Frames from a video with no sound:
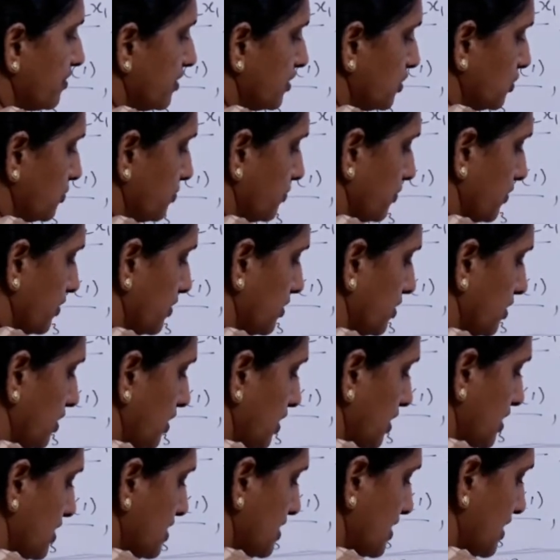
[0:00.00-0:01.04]
point,
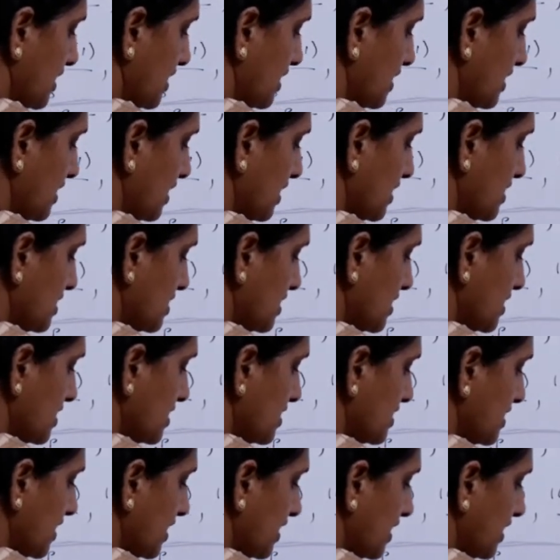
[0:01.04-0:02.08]
see, this is
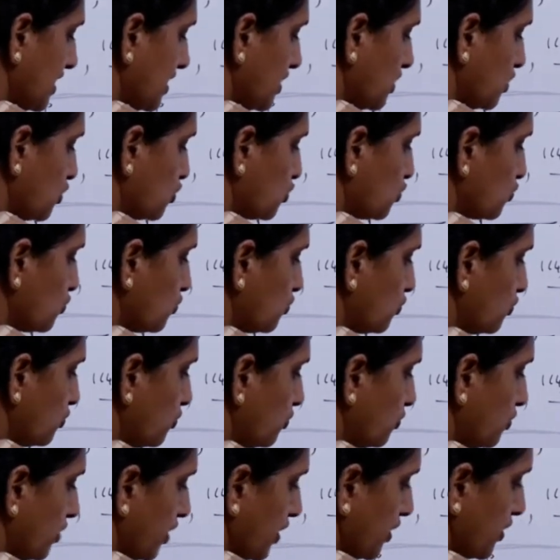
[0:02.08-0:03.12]
taking
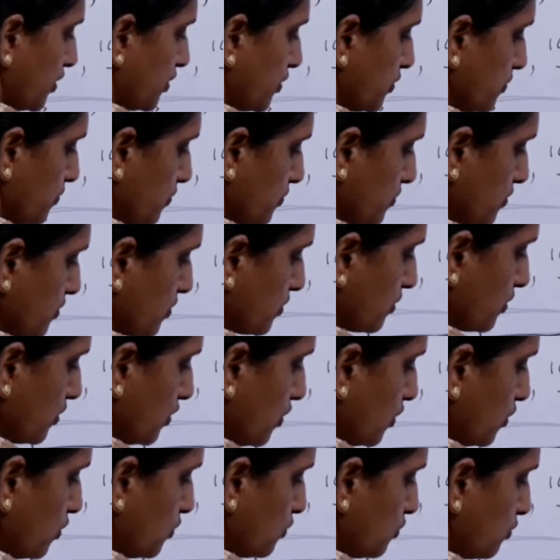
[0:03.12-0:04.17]
2 ratios,
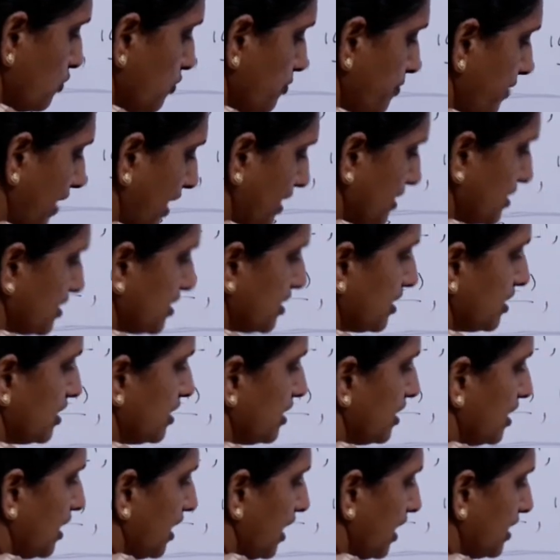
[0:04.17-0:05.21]
2 parts,
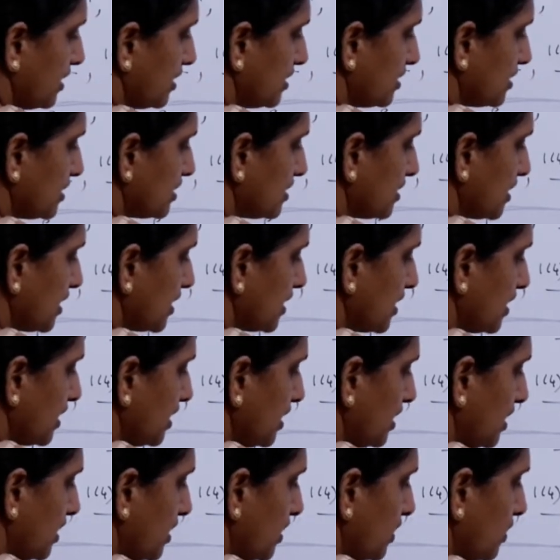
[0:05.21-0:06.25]
and this is taking
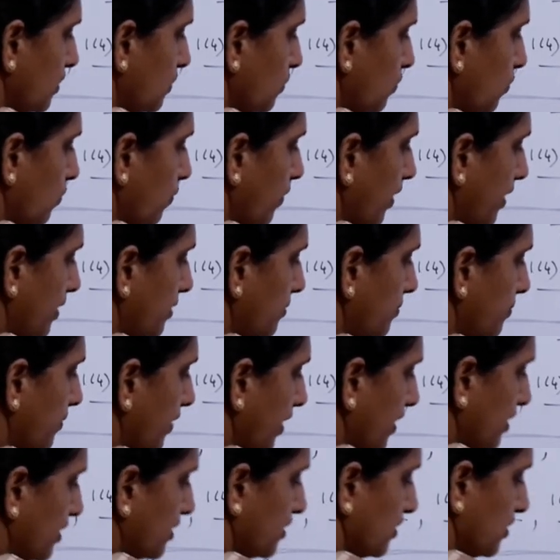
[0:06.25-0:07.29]
1
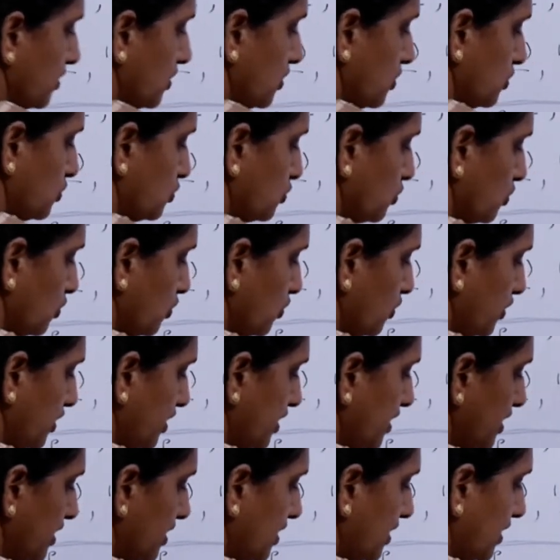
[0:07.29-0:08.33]
part. So
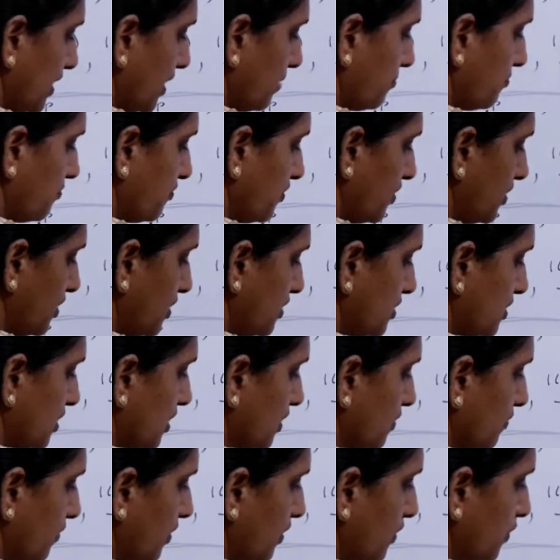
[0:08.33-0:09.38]
here M1 is
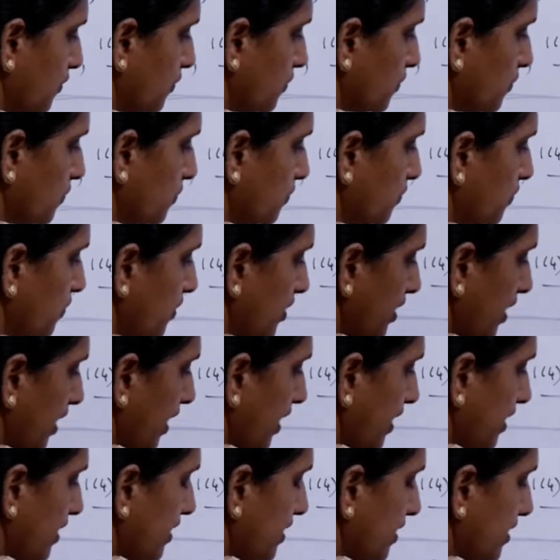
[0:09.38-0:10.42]
equal to 2
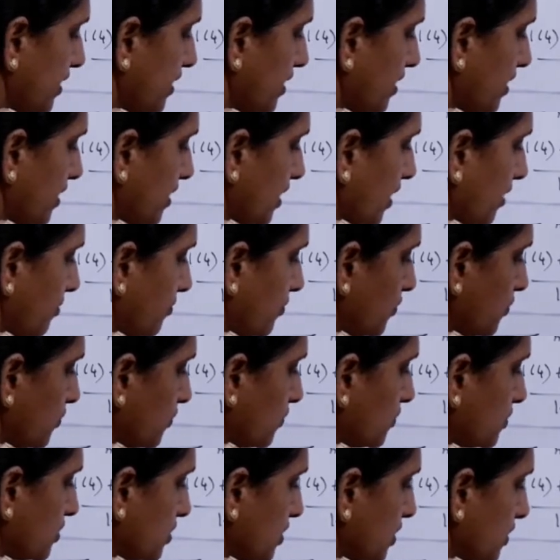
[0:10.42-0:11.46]
and here
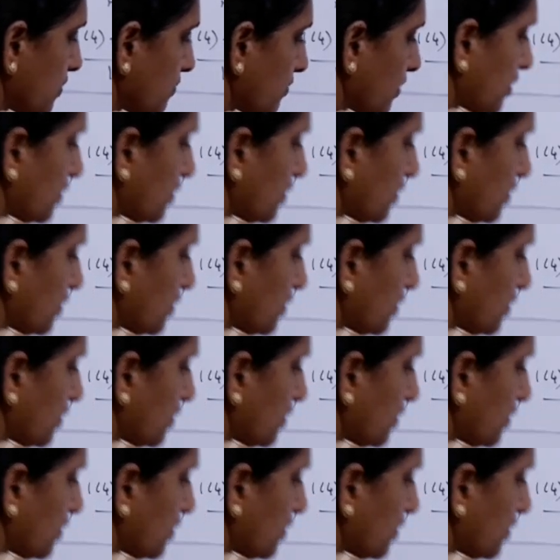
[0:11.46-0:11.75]
M2 is equal